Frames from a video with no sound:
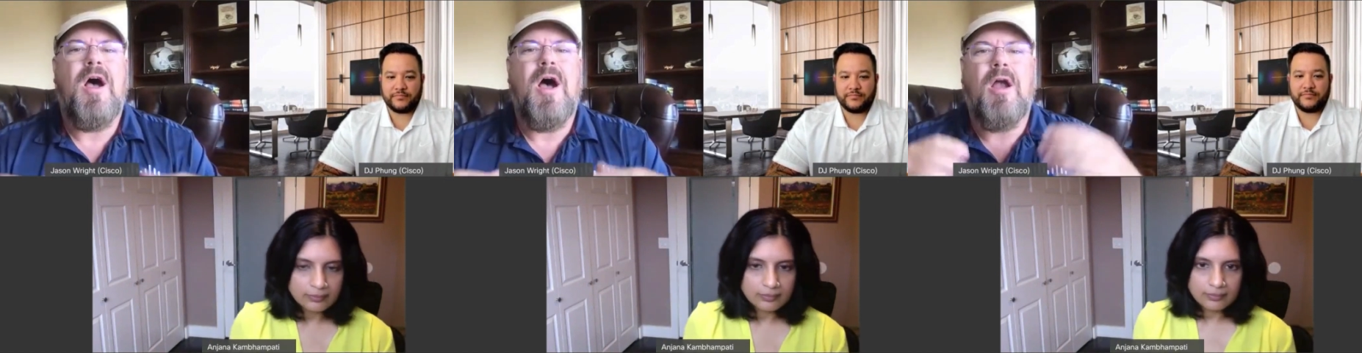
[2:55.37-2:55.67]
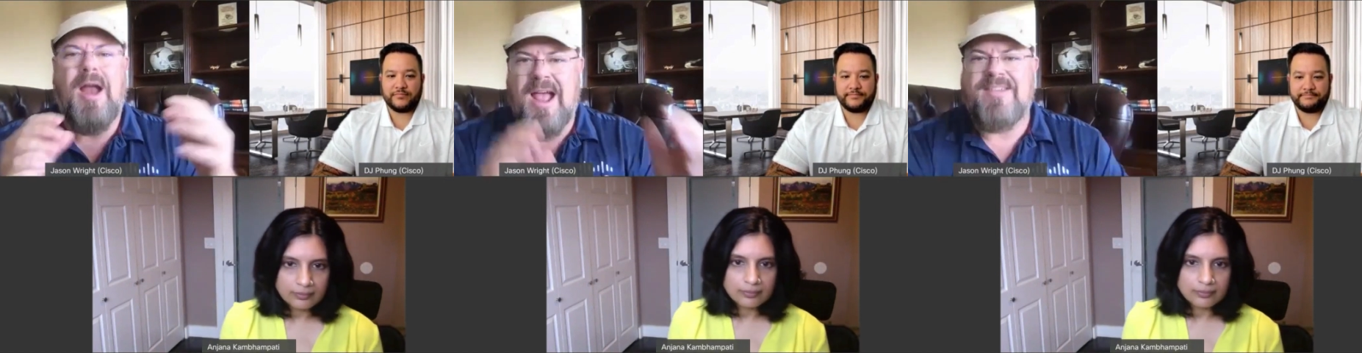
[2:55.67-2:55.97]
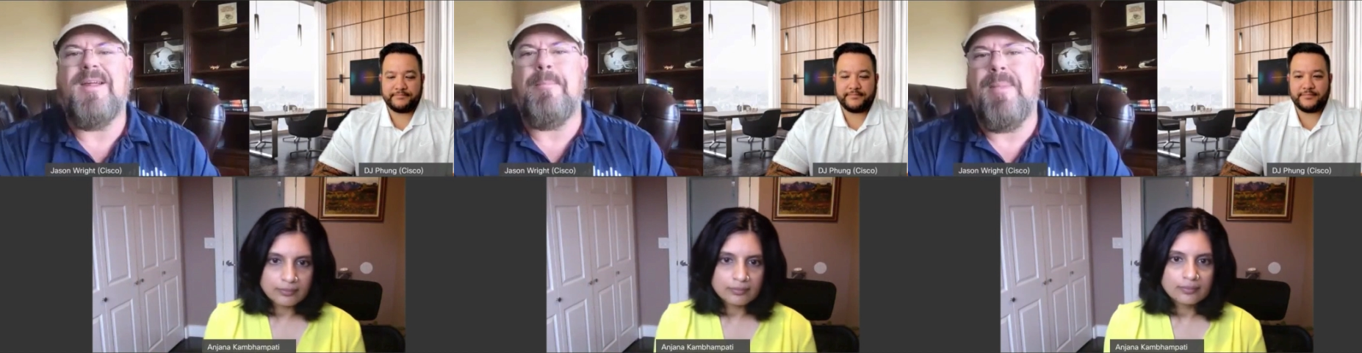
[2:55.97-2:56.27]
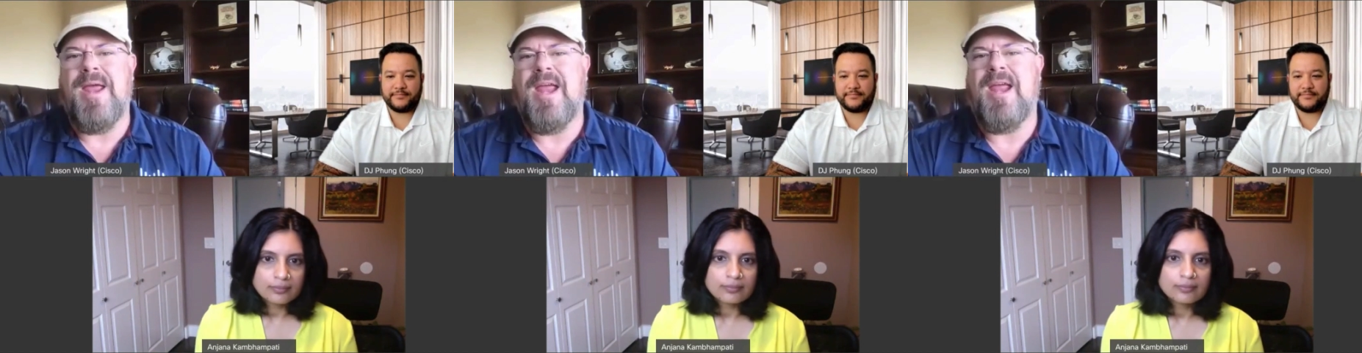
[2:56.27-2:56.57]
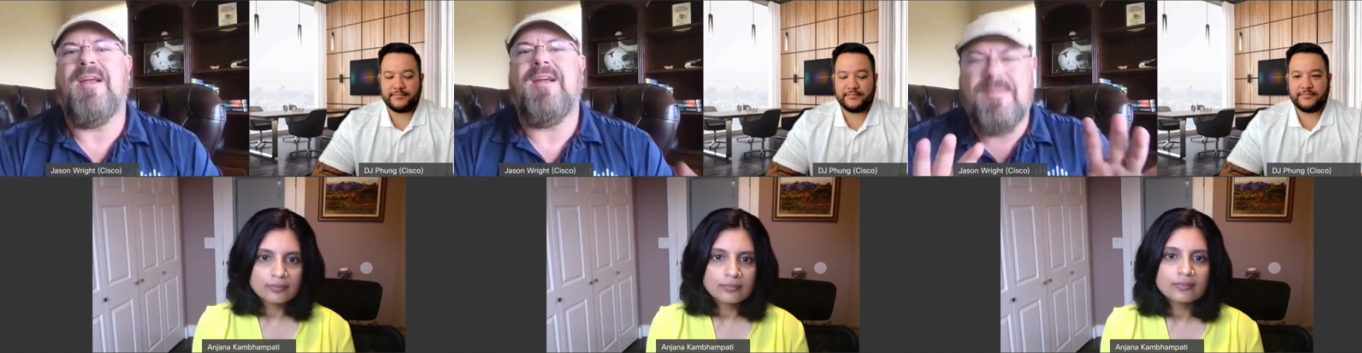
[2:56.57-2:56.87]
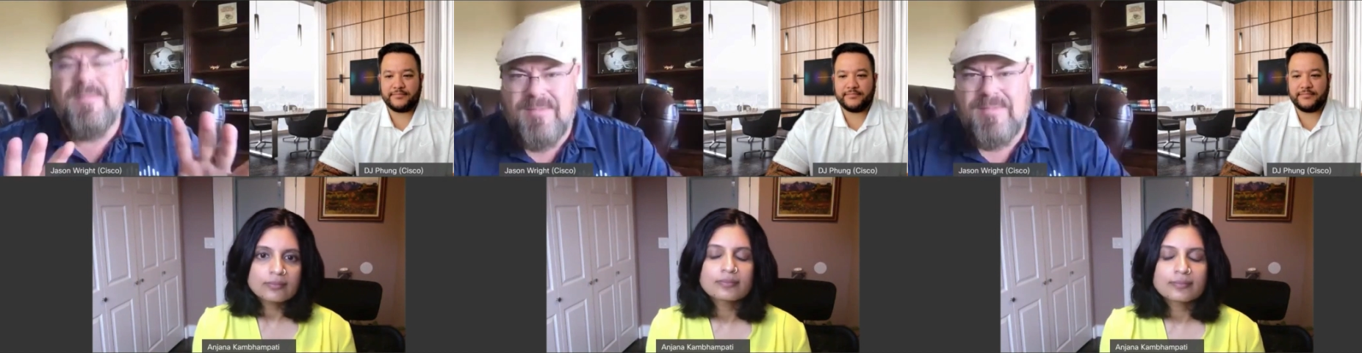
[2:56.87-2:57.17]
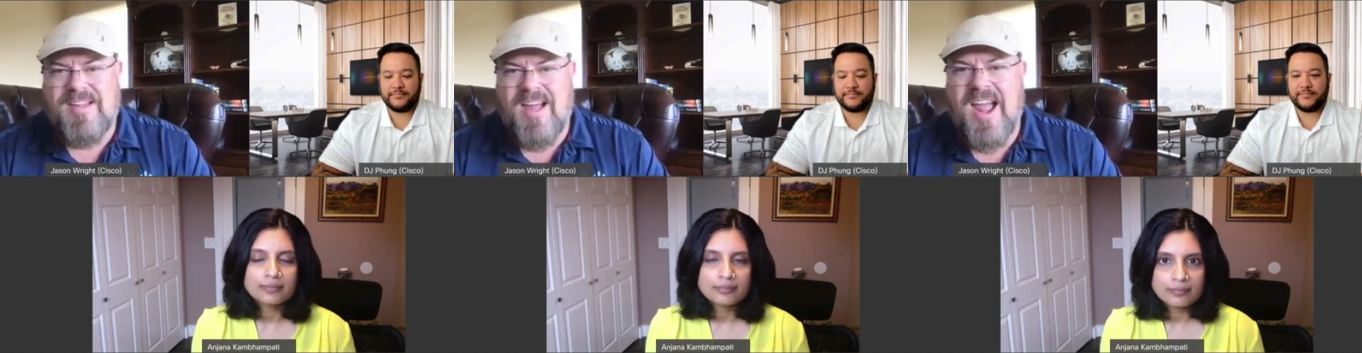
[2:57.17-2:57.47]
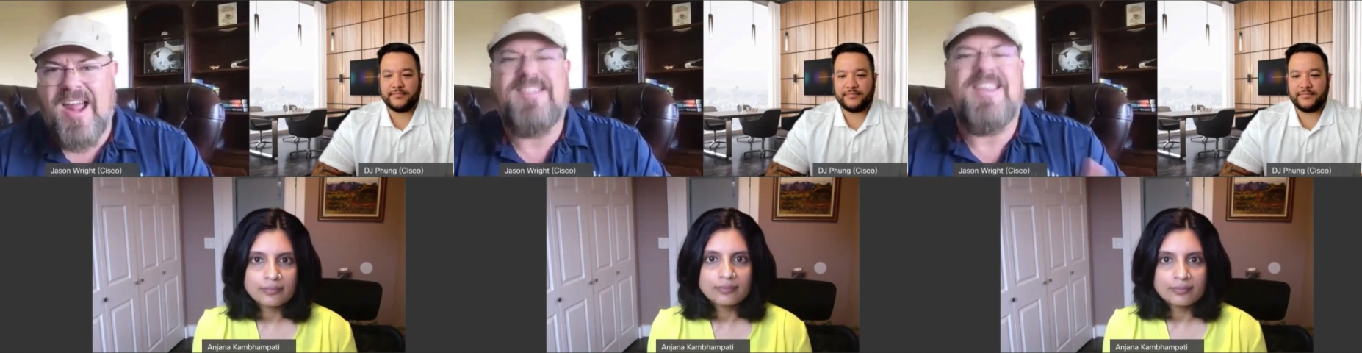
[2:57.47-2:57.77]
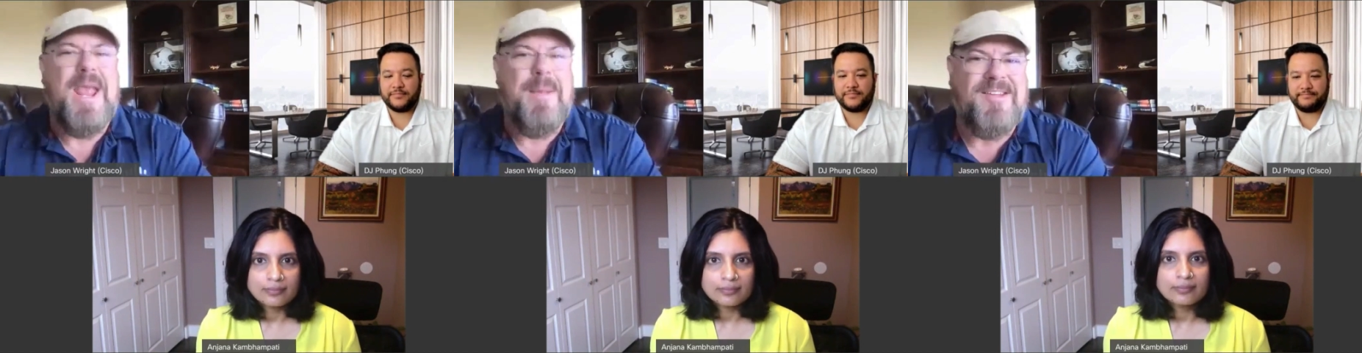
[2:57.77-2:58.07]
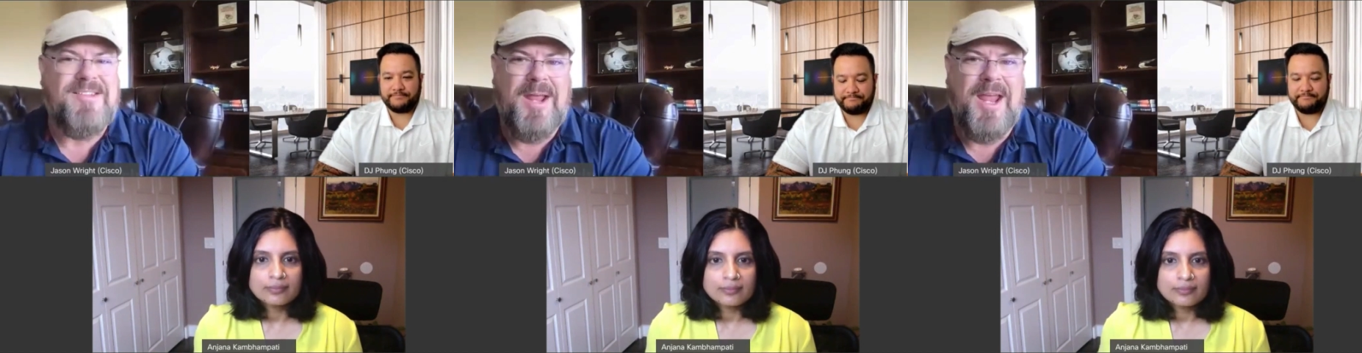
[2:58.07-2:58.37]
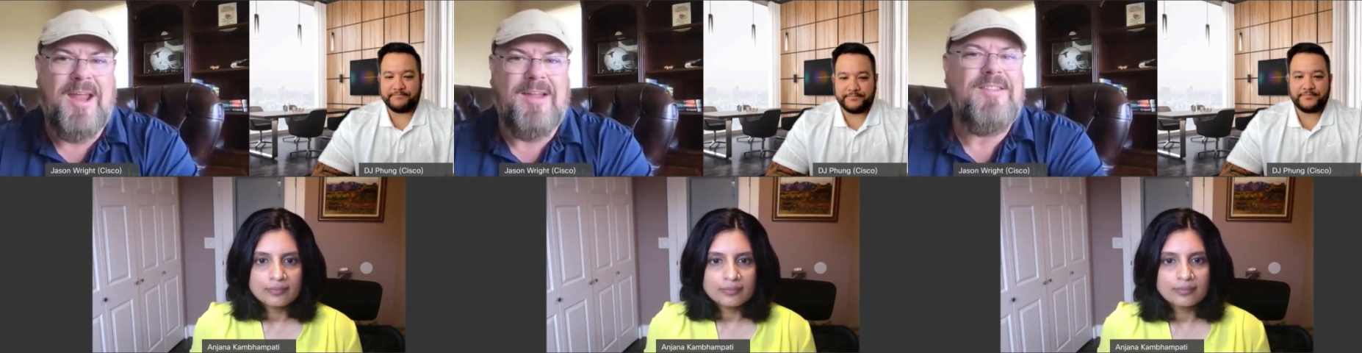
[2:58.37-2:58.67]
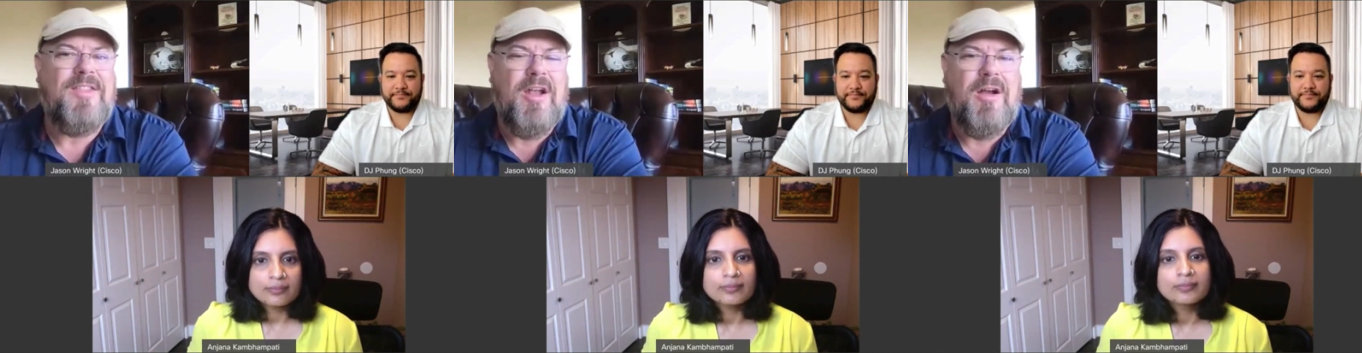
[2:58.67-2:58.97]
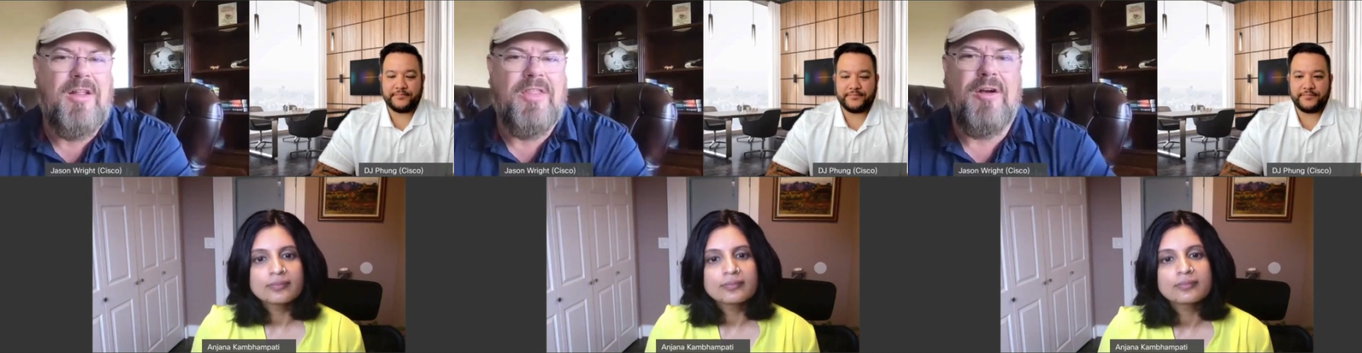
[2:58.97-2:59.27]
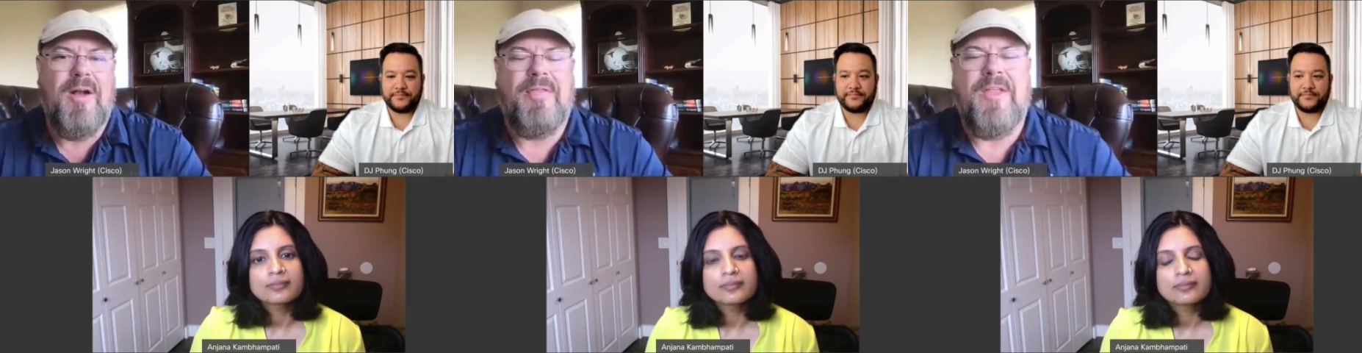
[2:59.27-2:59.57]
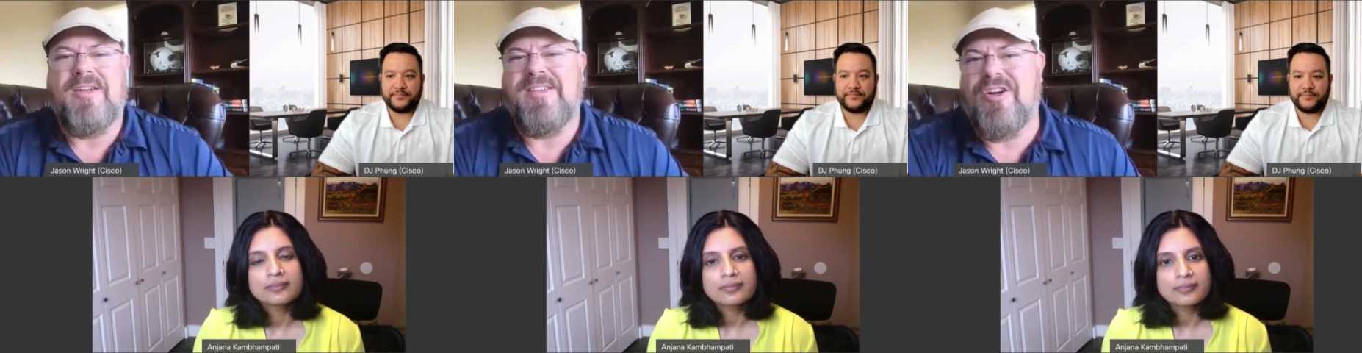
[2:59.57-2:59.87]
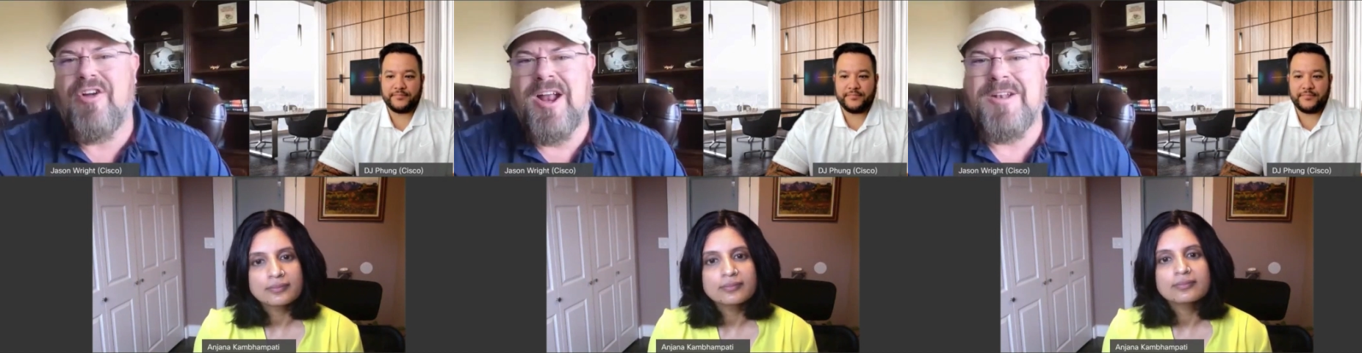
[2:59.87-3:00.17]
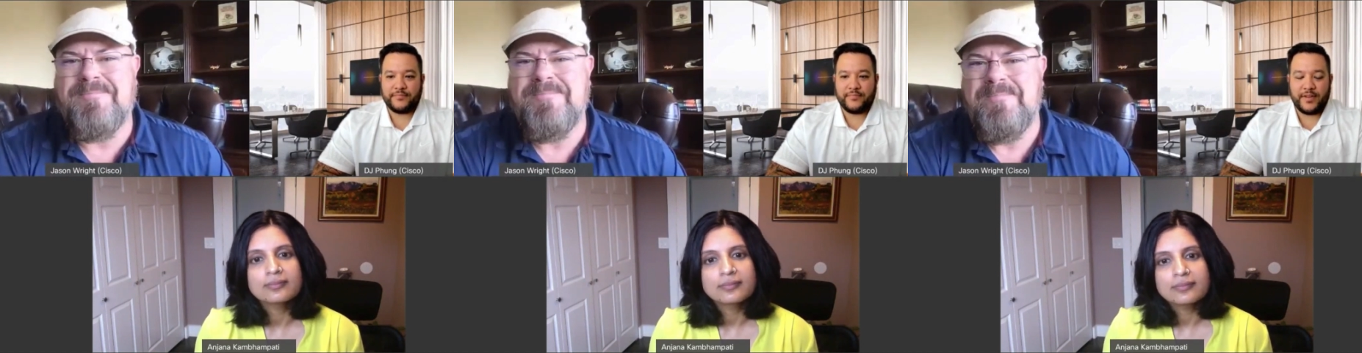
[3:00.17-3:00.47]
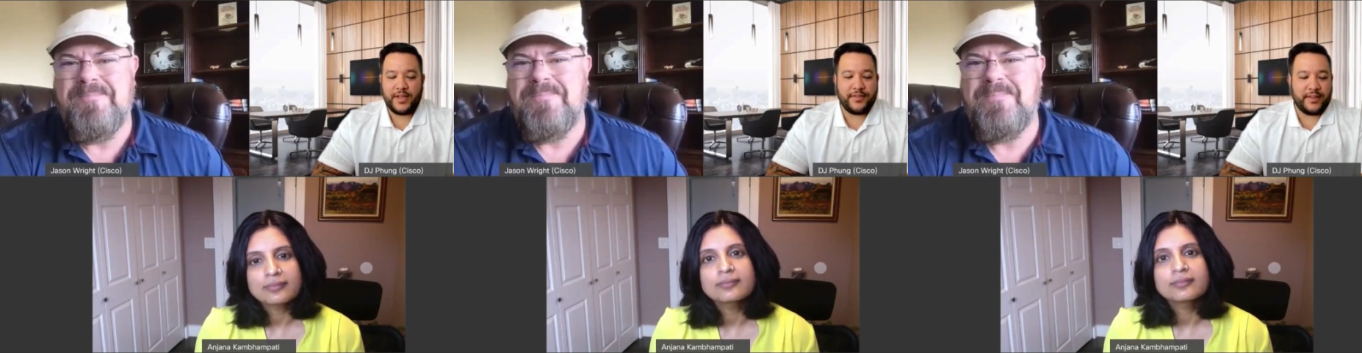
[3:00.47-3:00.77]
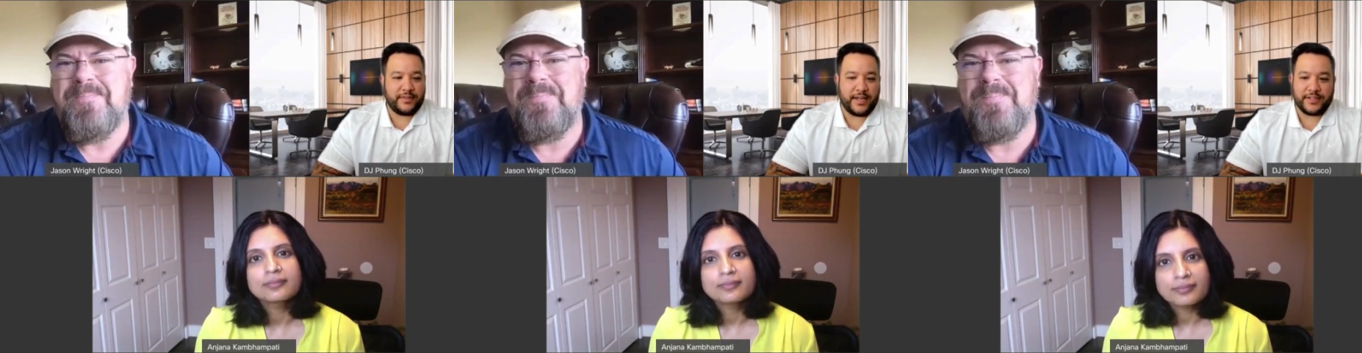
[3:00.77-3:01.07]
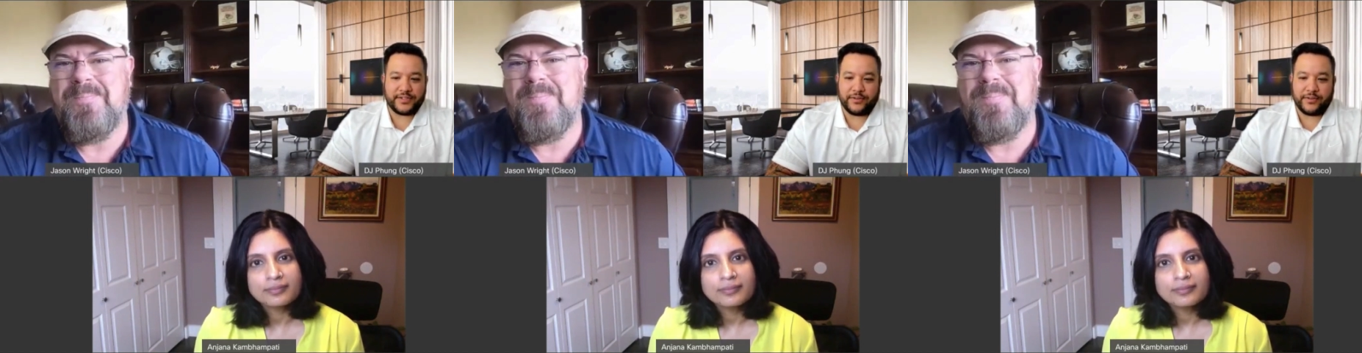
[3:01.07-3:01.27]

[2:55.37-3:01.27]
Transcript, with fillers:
Speaker 1: our SMB sized MSPs that are that are out there. Is that correct?
Speaker 2: Yeah, that, that is